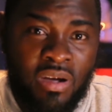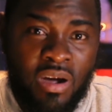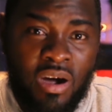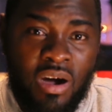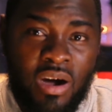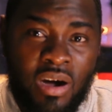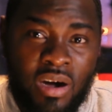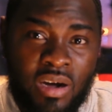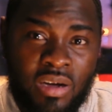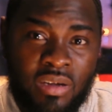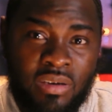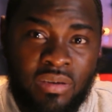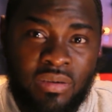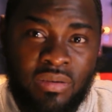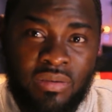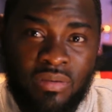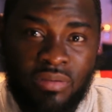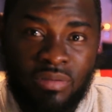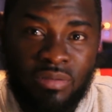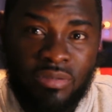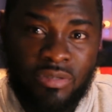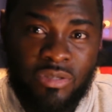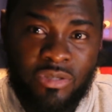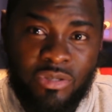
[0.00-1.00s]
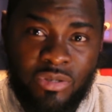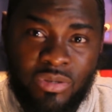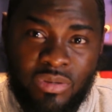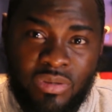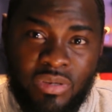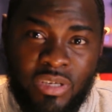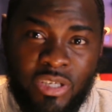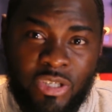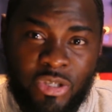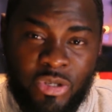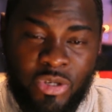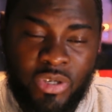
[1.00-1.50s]
all
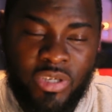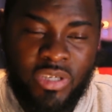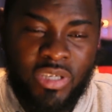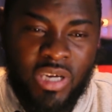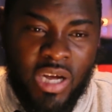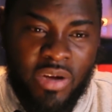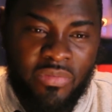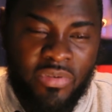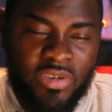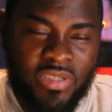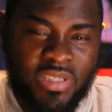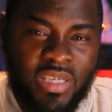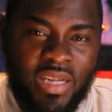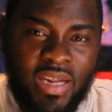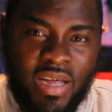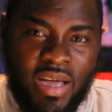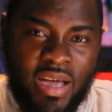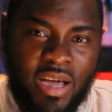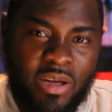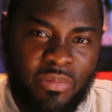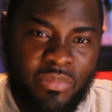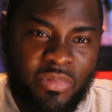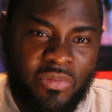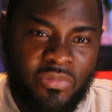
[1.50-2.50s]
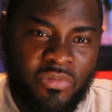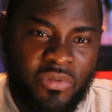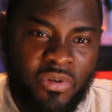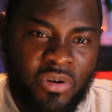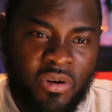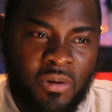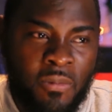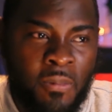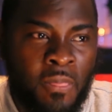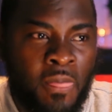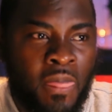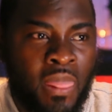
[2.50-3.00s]
the three drivers that I had
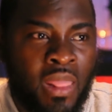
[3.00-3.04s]
before.